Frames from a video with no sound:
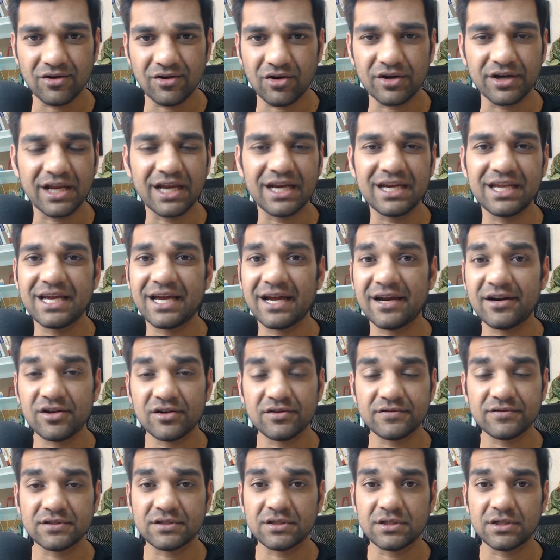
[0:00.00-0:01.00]
or any kind
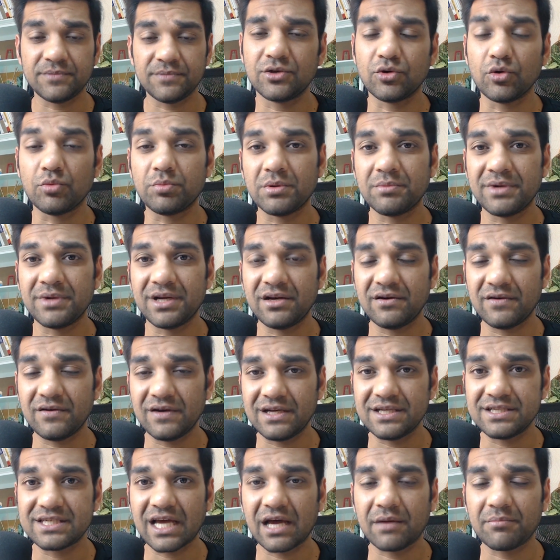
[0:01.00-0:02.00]
of a dopamine
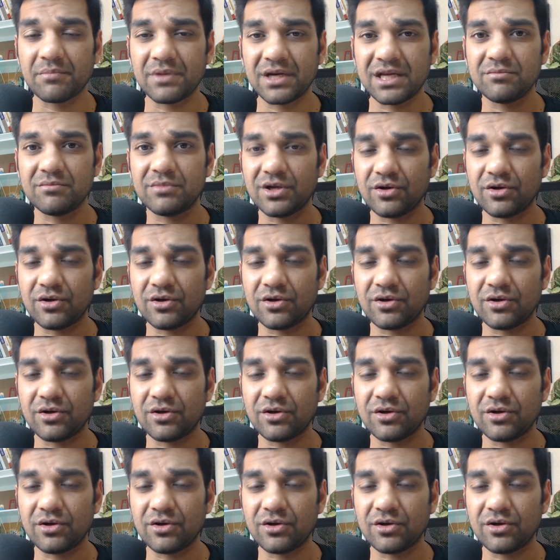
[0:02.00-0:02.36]
release happening